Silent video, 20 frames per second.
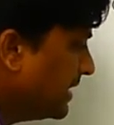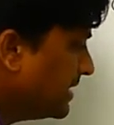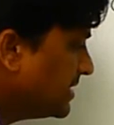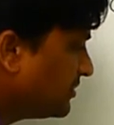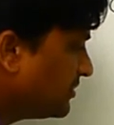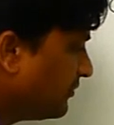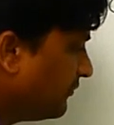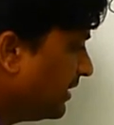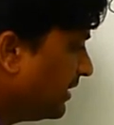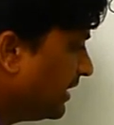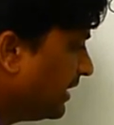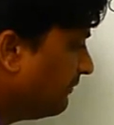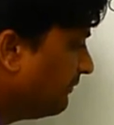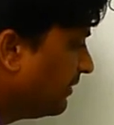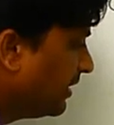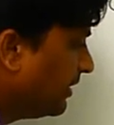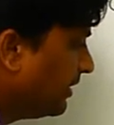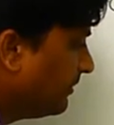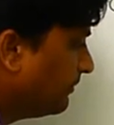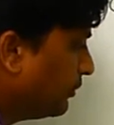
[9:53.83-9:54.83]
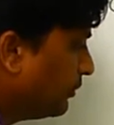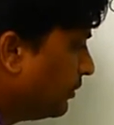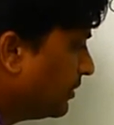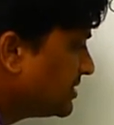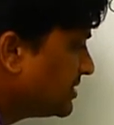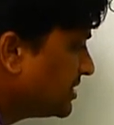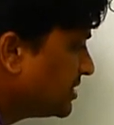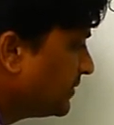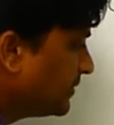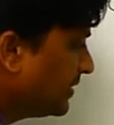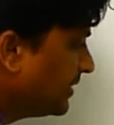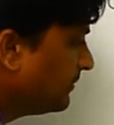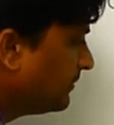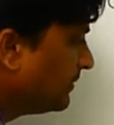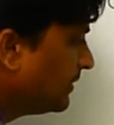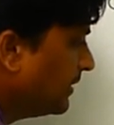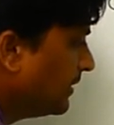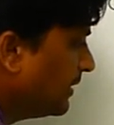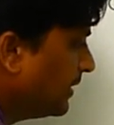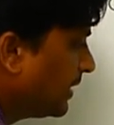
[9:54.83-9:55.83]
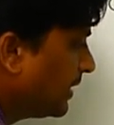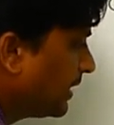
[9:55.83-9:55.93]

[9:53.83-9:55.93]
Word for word: So very, very important one.